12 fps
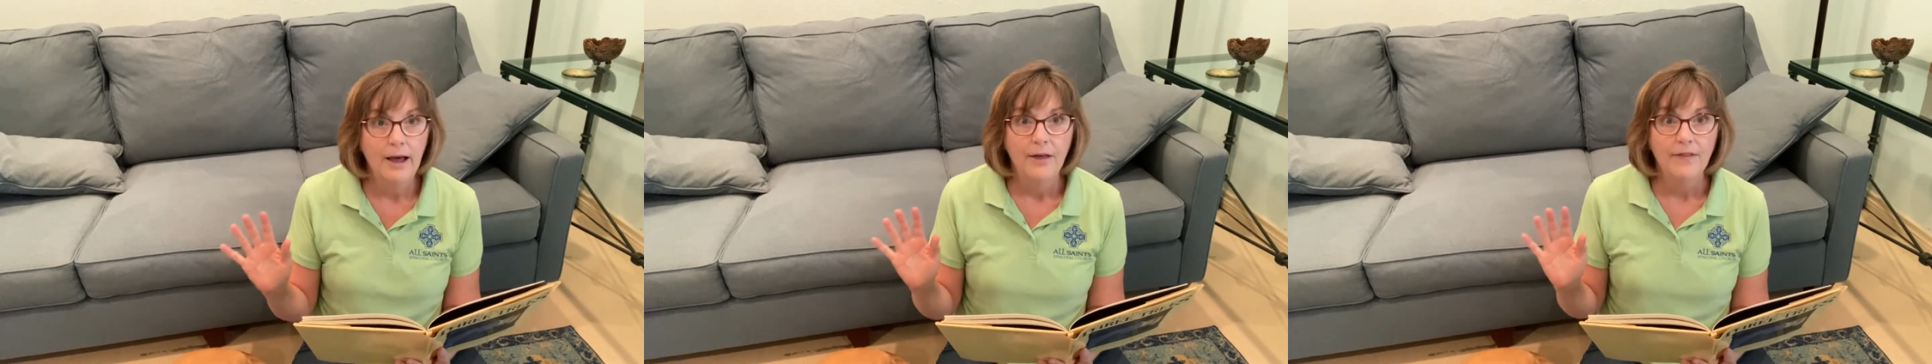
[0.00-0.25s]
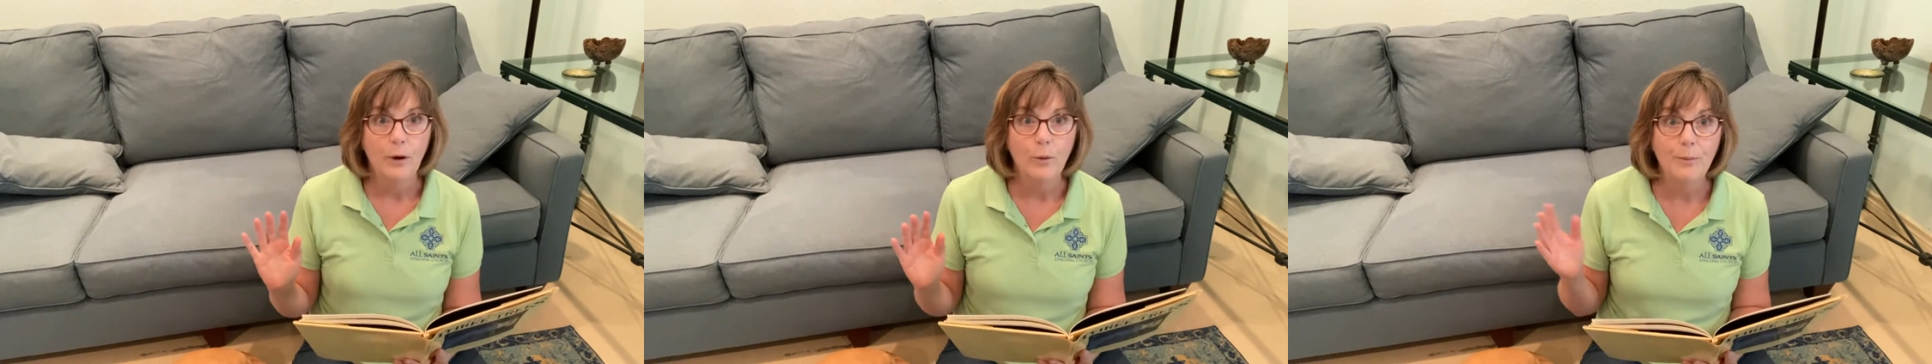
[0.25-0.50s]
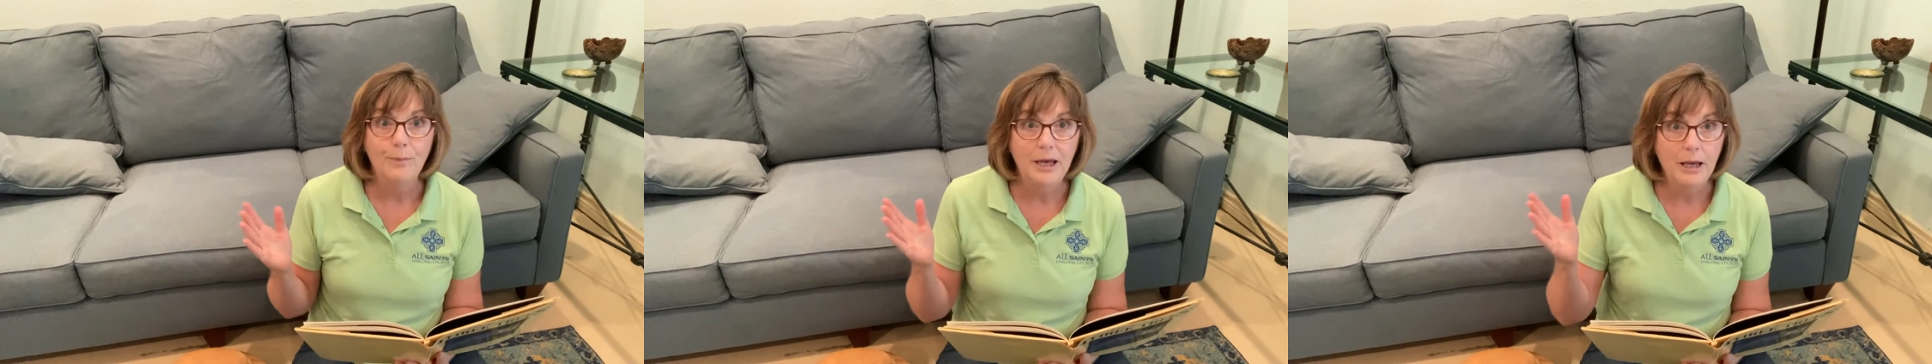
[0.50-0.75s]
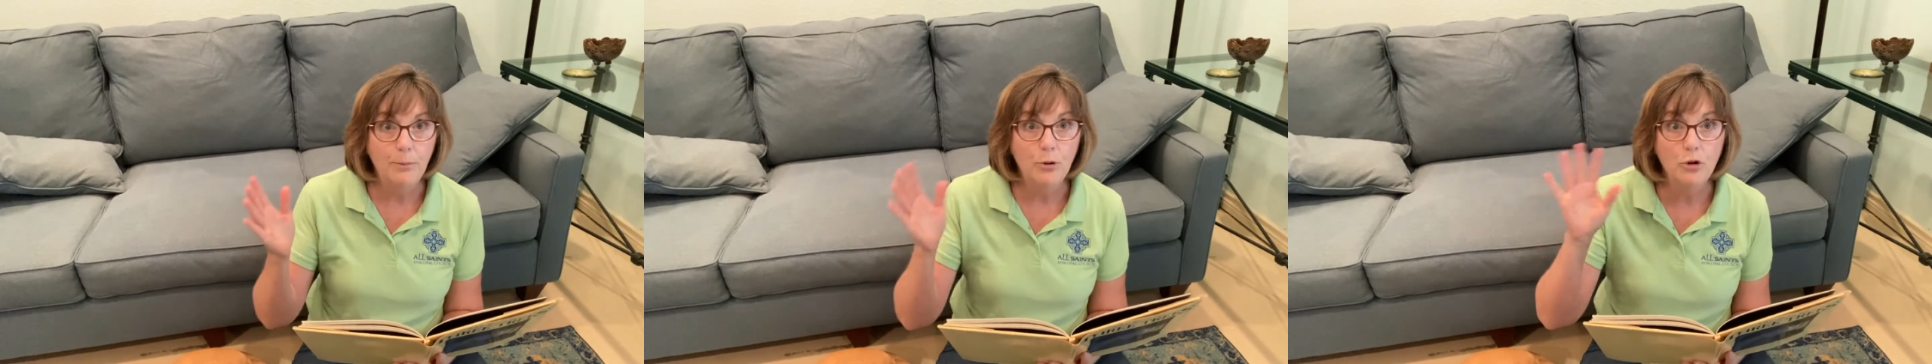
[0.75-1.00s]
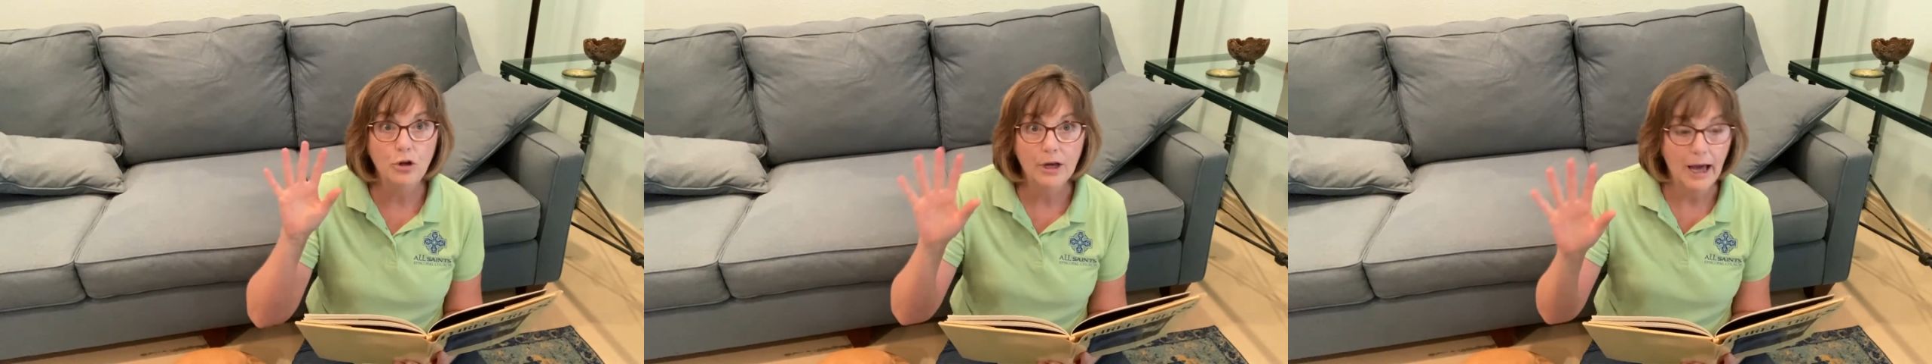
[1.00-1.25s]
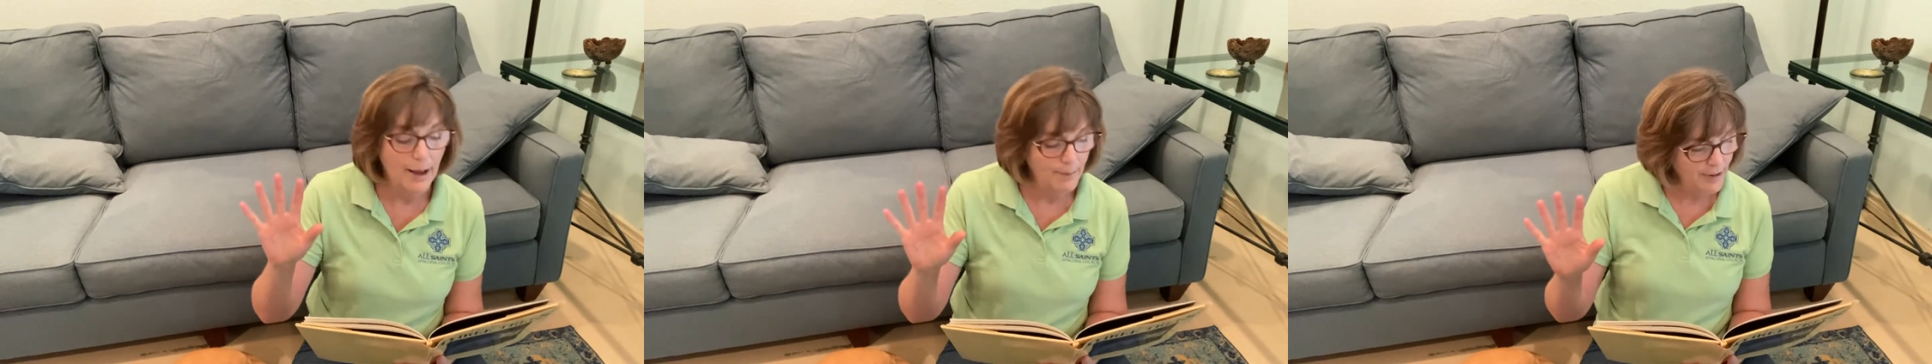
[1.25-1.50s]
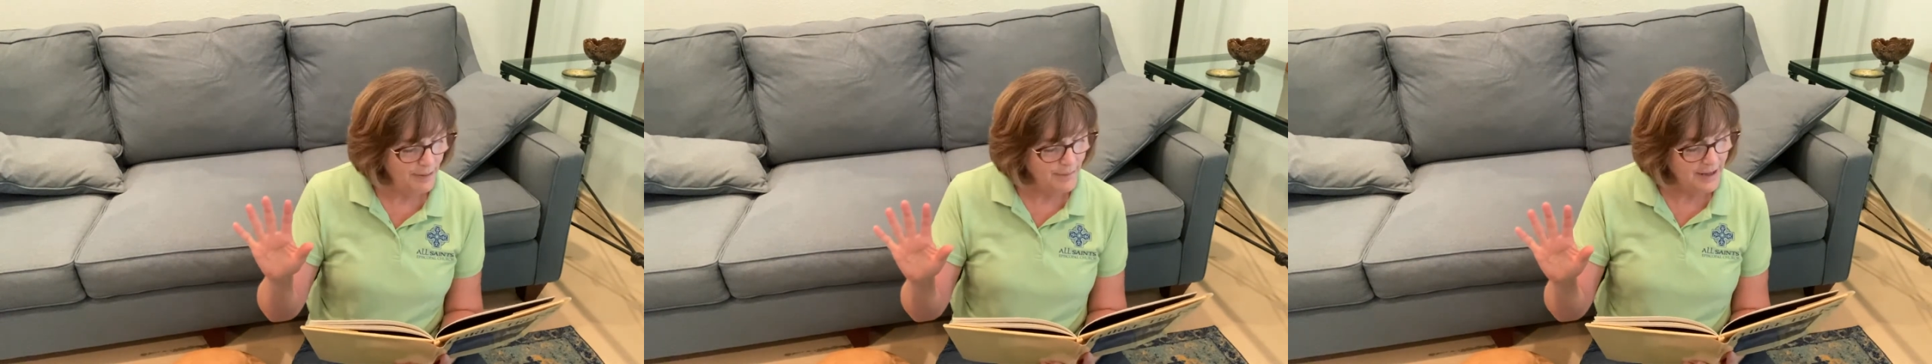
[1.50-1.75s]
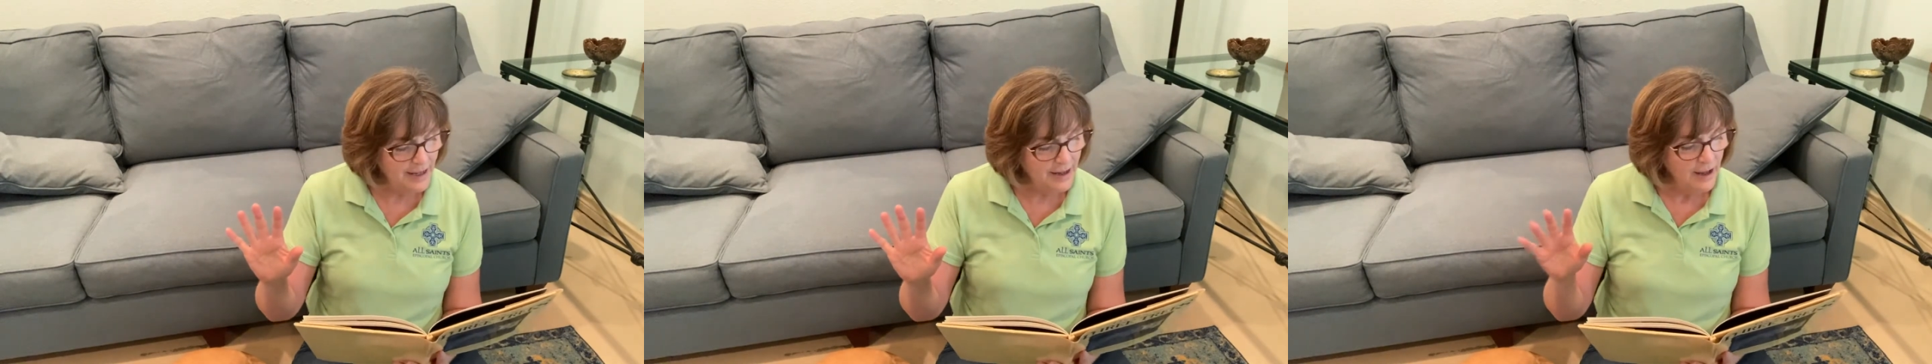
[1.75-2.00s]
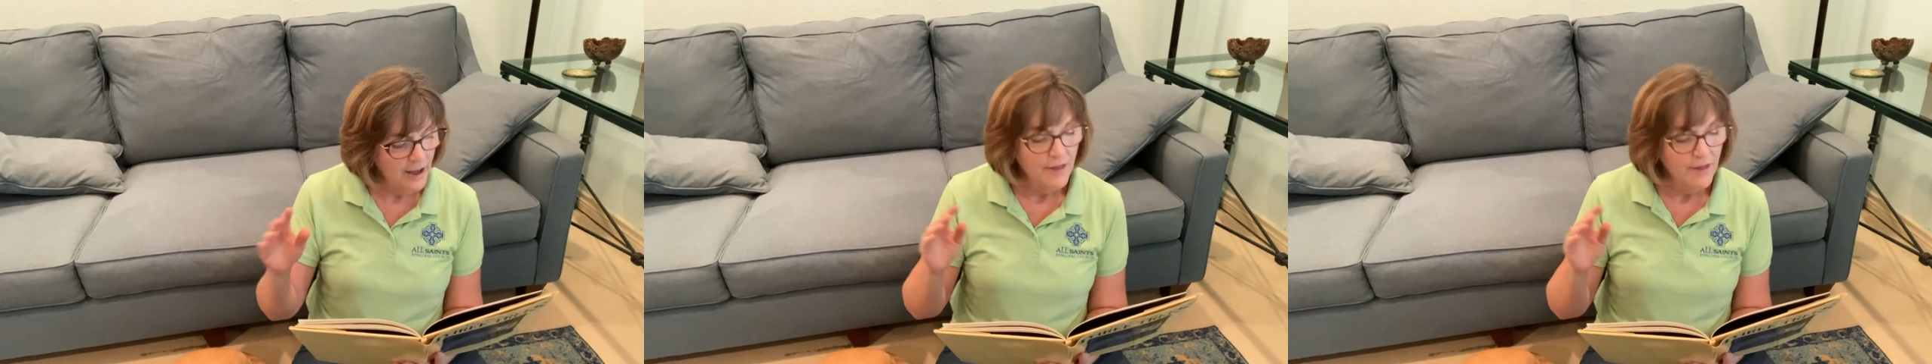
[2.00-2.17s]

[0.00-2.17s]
that when people look up at me,